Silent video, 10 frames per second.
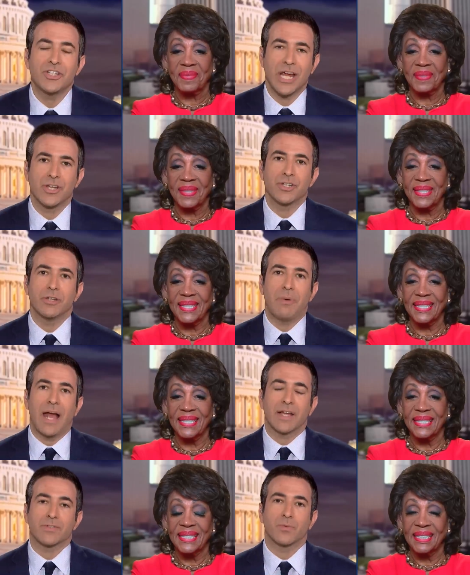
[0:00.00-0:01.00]
Speaker 1: changed in the
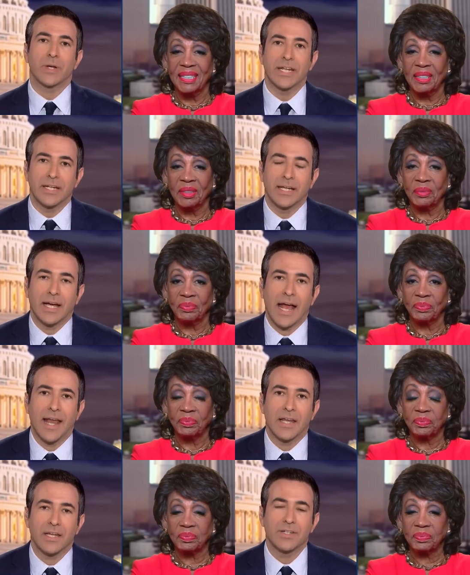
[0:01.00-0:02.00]
past week,
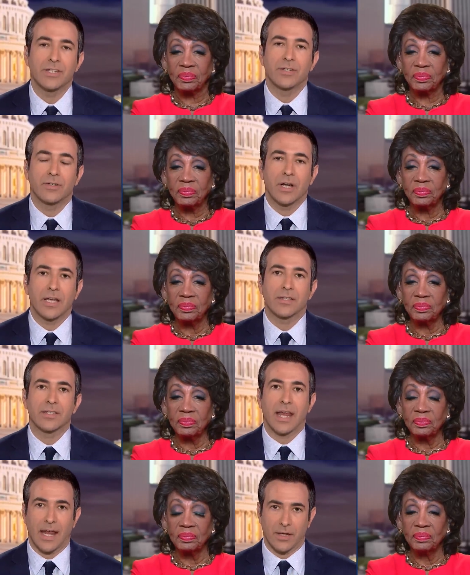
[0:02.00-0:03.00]
and is the Ukraine
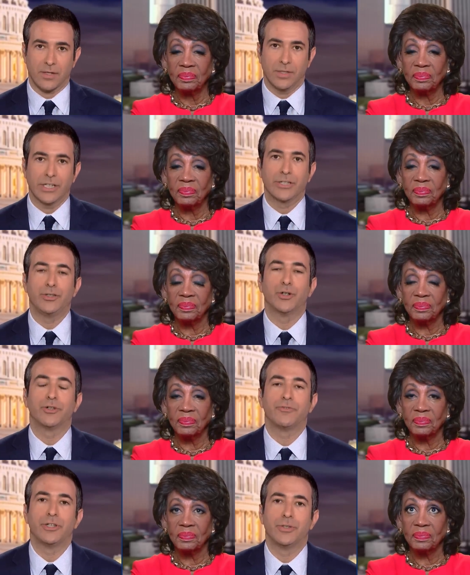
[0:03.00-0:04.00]
scandal, in
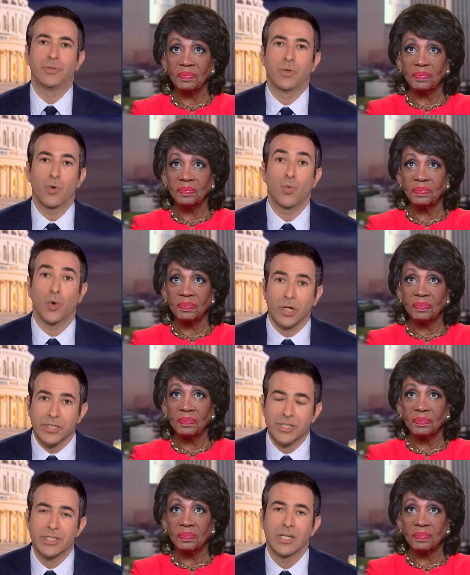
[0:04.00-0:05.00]
your view,
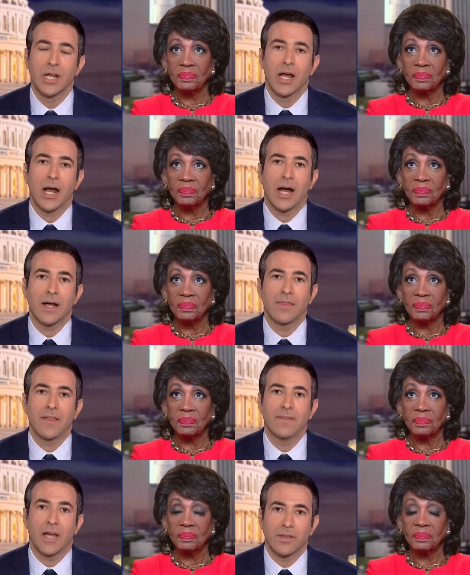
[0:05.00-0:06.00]
worse uh,
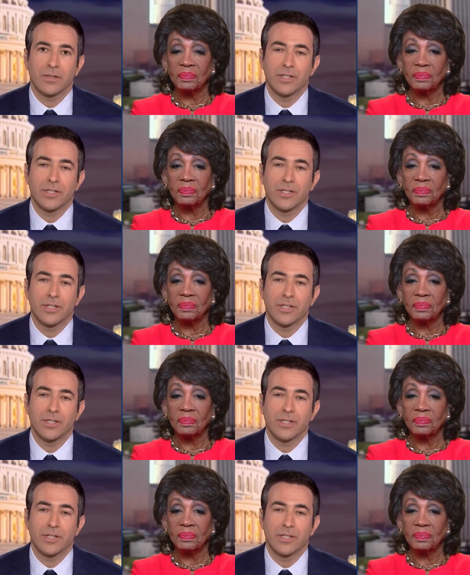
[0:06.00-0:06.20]
than the other